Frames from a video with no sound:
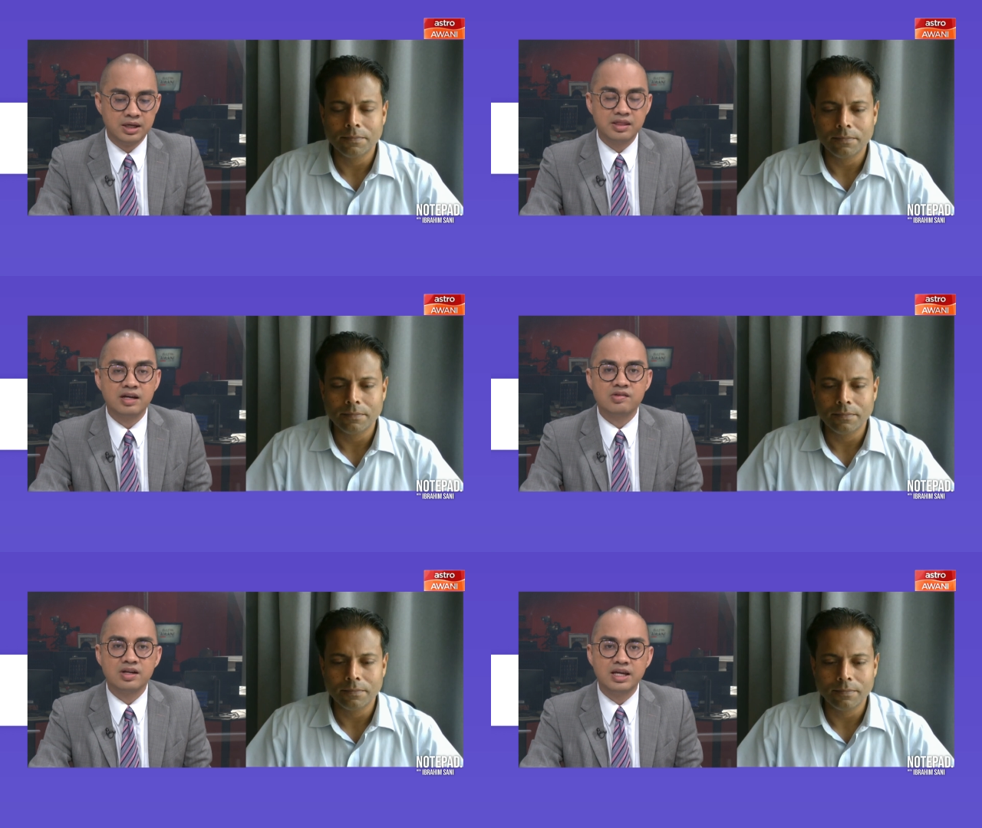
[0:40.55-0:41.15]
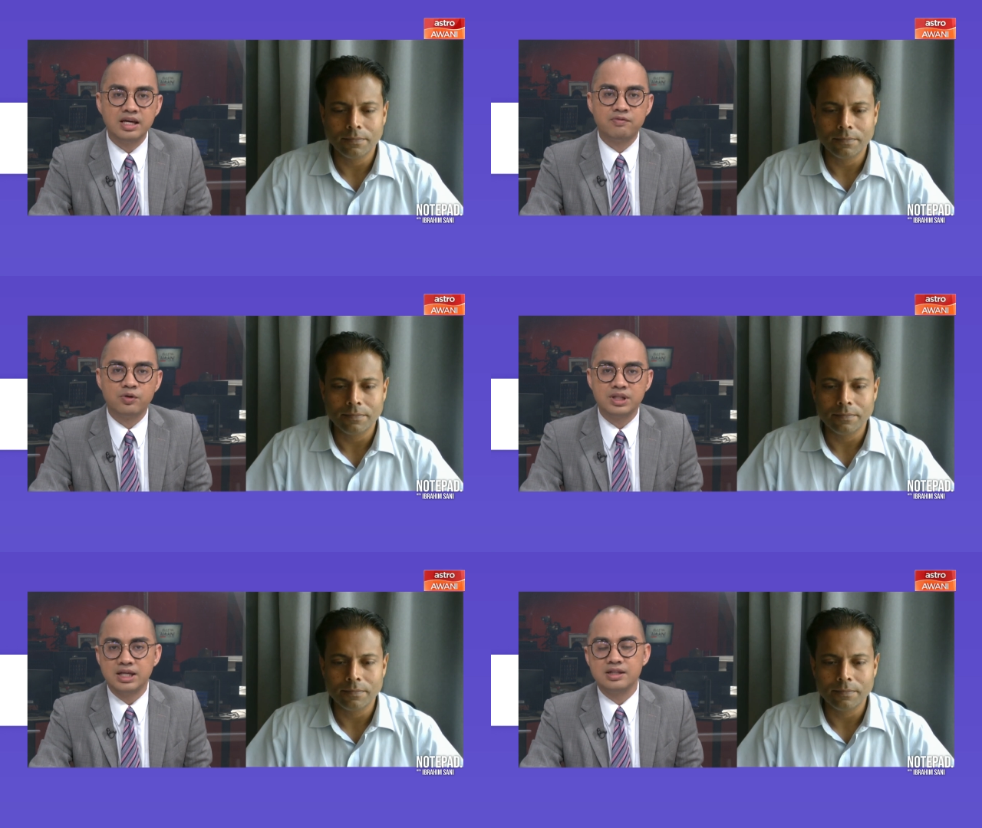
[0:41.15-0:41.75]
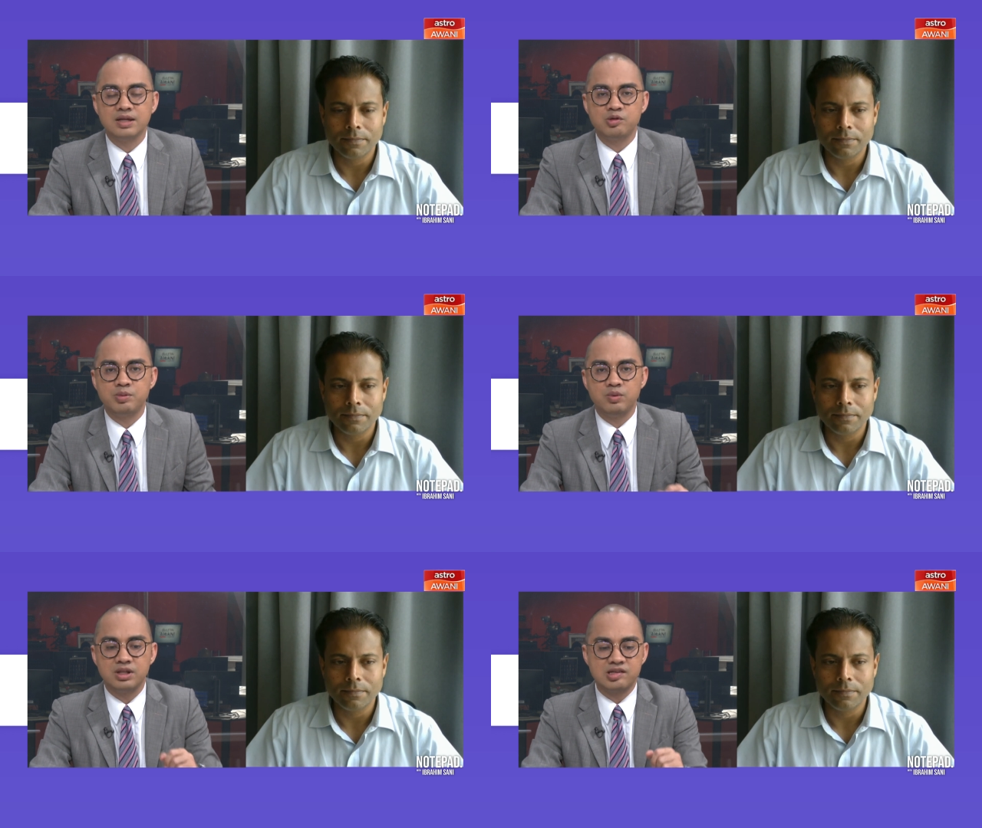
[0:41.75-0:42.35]
Speaker 1: Thanks again for taking the time to
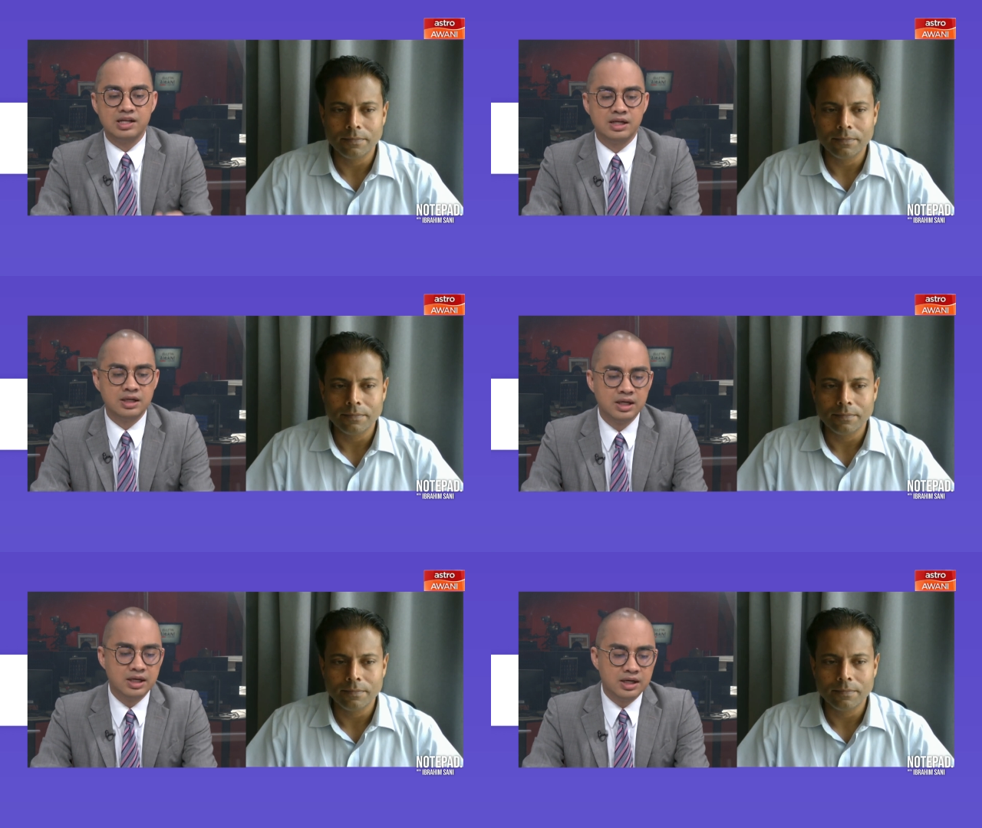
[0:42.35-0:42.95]
speak with us, Anand.